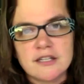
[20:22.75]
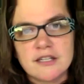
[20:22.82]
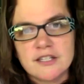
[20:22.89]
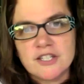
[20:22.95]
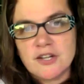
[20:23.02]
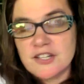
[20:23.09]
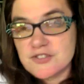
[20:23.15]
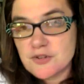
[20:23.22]

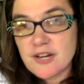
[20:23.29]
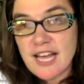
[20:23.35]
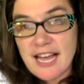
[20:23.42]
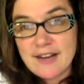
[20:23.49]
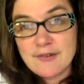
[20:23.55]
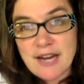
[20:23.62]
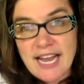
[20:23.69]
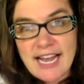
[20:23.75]
you know,
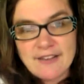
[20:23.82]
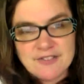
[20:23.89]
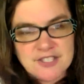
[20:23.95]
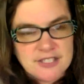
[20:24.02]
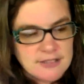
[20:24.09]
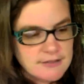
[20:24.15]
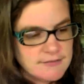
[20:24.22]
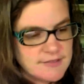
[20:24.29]
I have
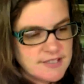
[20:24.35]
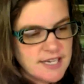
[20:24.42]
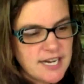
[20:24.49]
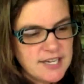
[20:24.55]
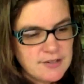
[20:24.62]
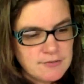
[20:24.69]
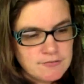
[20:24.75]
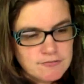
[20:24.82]
to
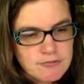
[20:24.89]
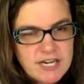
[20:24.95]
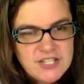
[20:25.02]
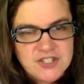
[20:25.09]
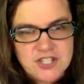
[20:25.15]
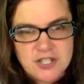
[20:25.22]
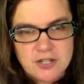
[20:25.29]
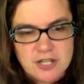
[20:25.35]
kind of
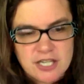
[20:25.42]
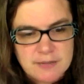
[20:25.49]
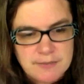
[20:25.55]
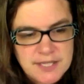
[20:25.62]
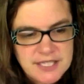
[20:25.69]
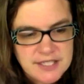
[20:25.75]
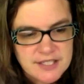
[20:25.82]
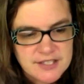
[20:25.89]
wrench it on
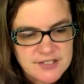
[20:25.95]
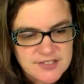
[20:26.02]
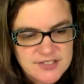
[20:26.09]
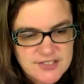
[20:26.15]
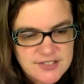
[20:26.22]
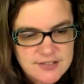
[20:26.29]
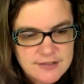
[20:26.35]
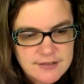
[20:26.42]

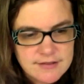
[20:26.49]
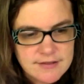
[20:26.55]
because,